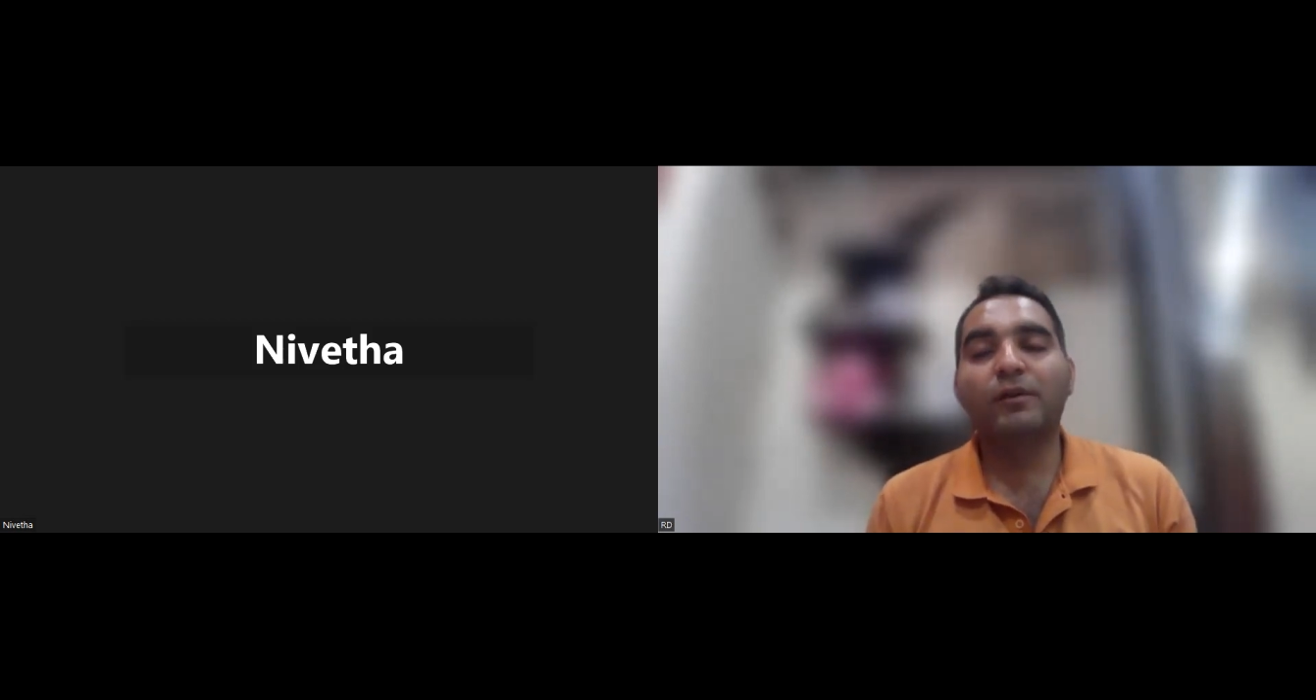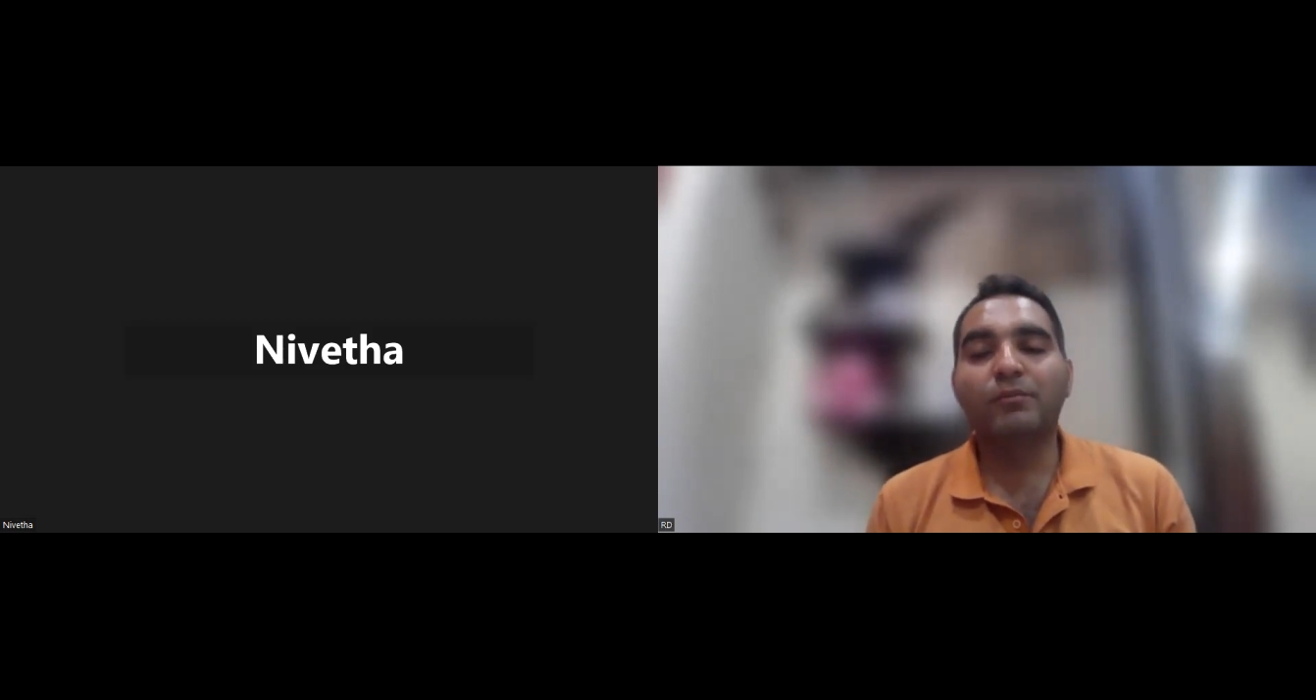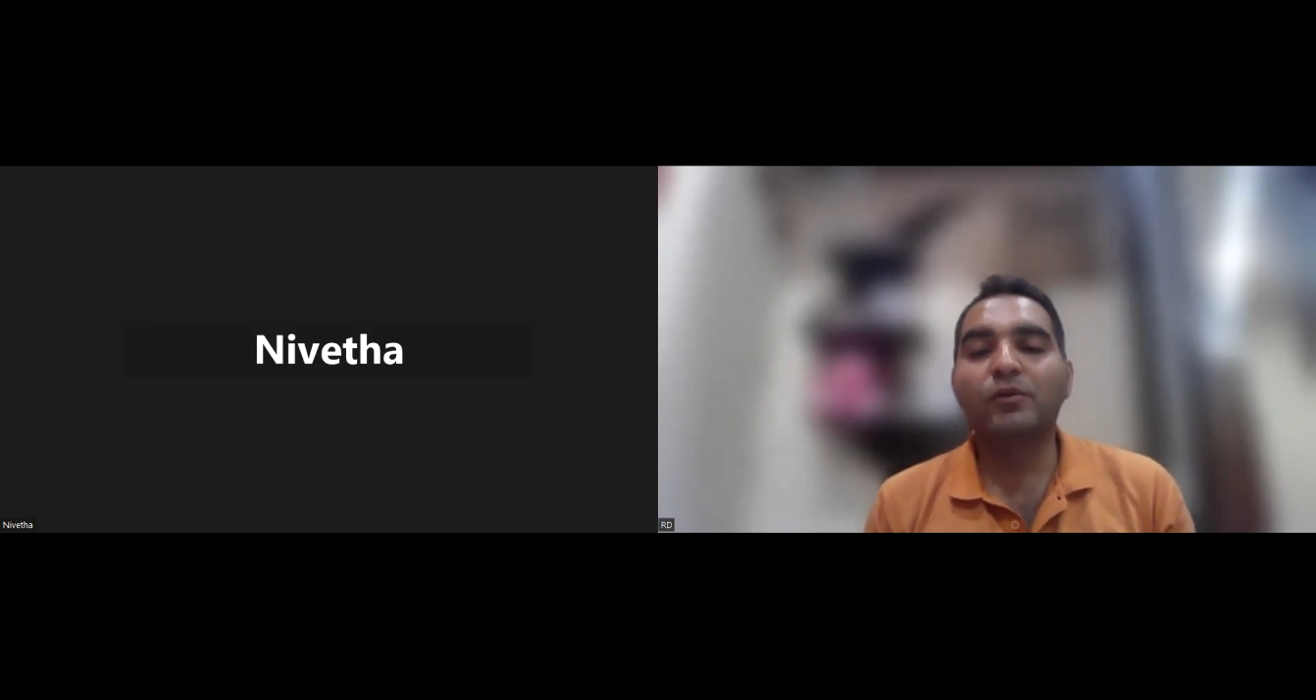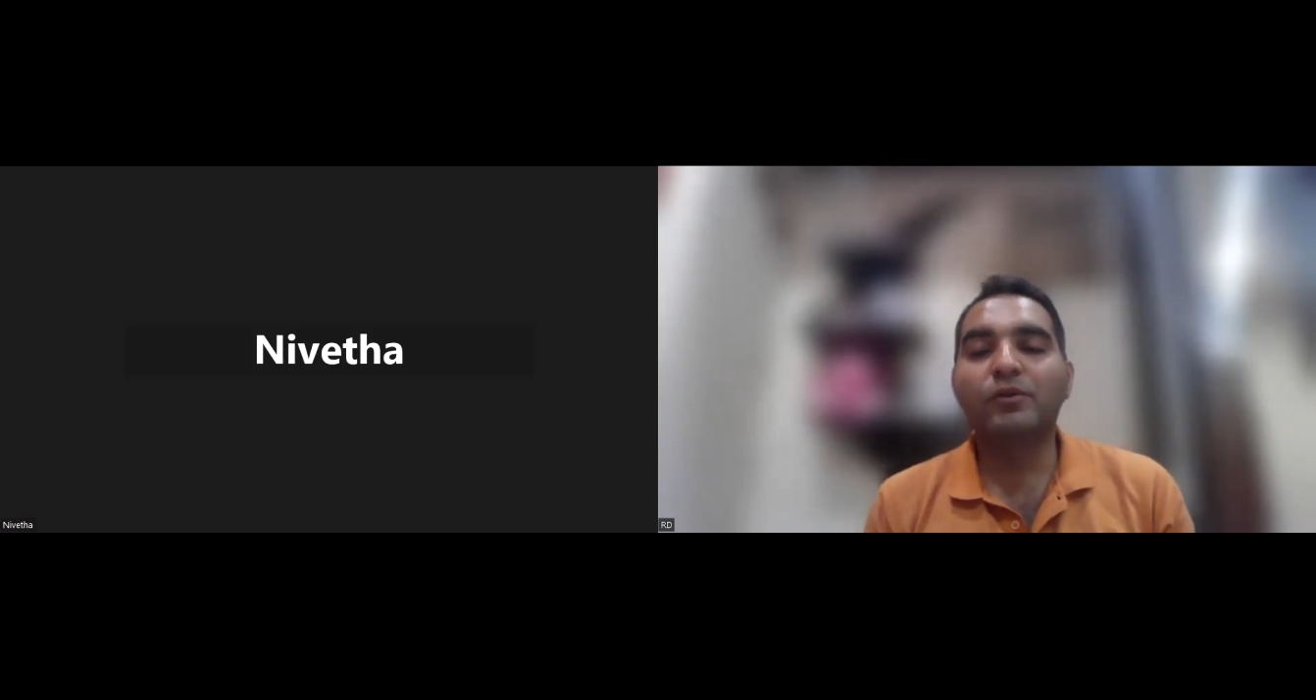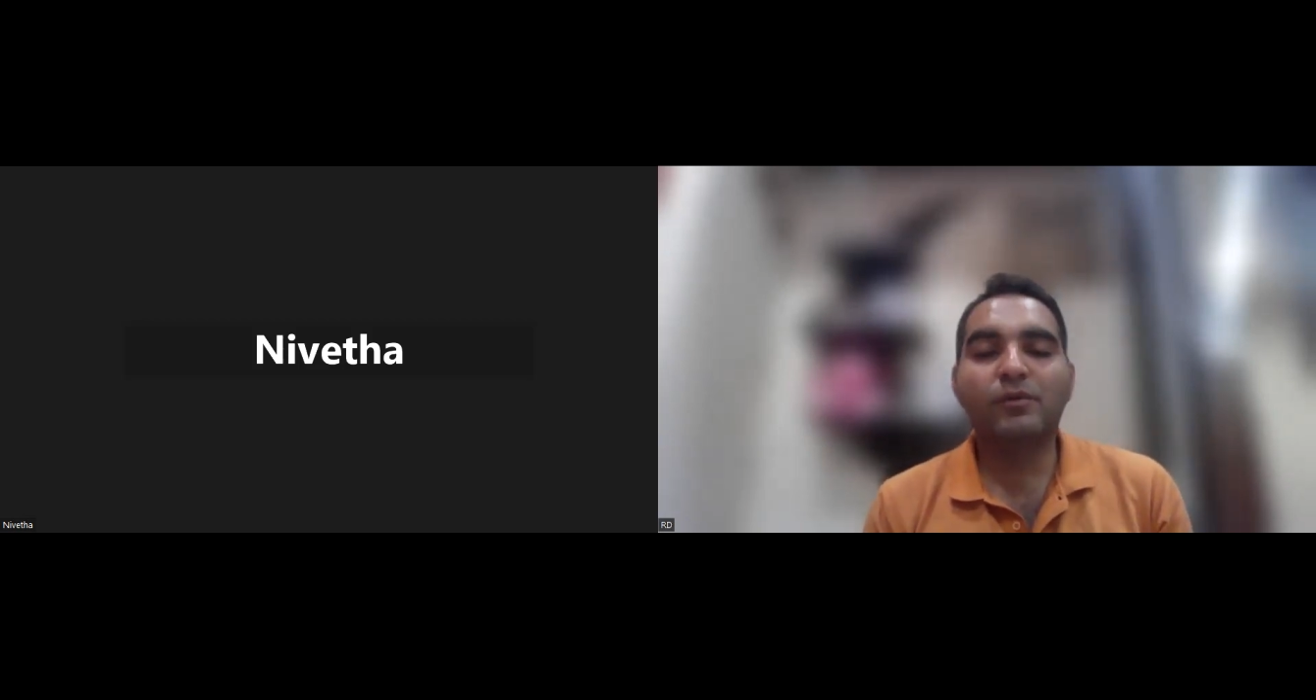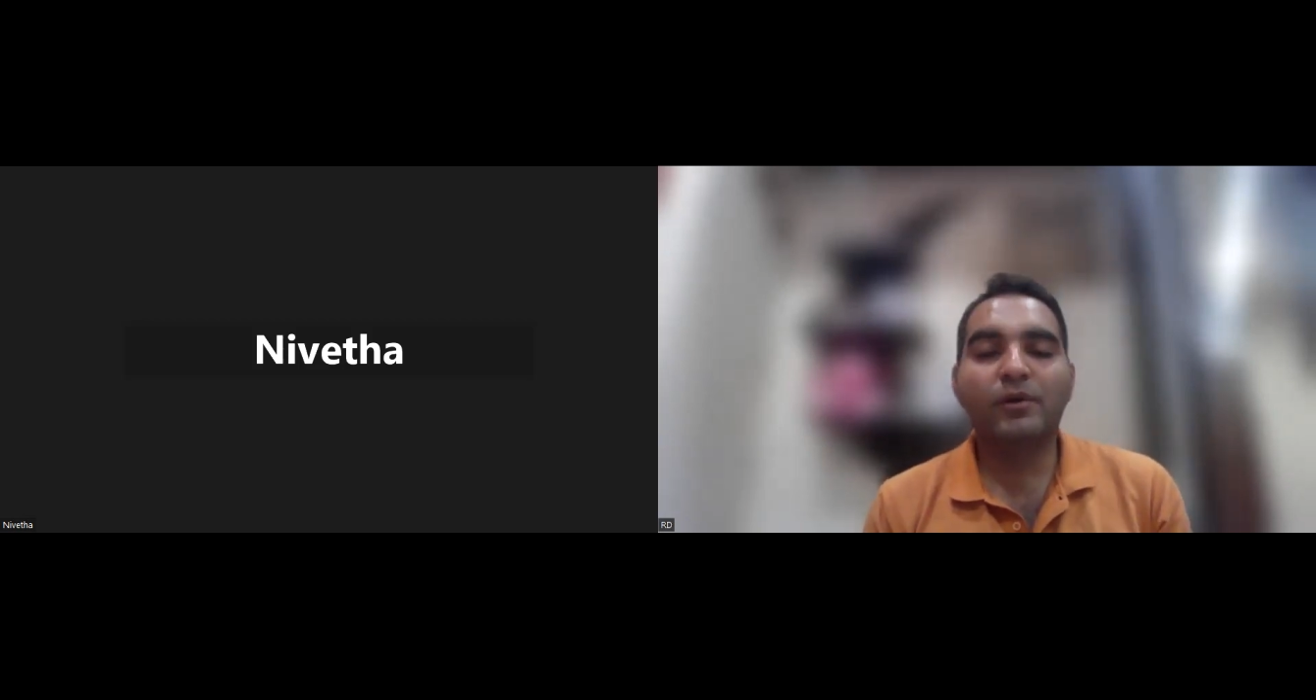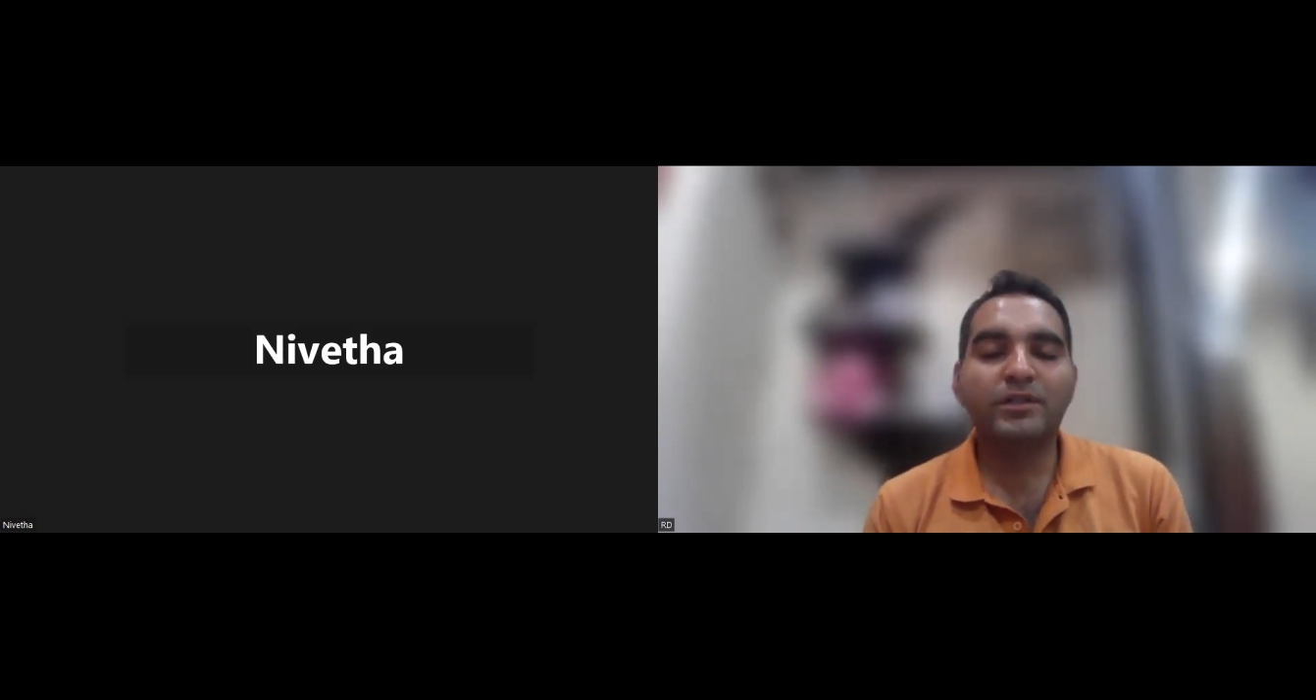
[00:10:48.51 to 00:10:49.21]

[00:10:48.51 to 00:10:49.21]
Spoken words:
reports you are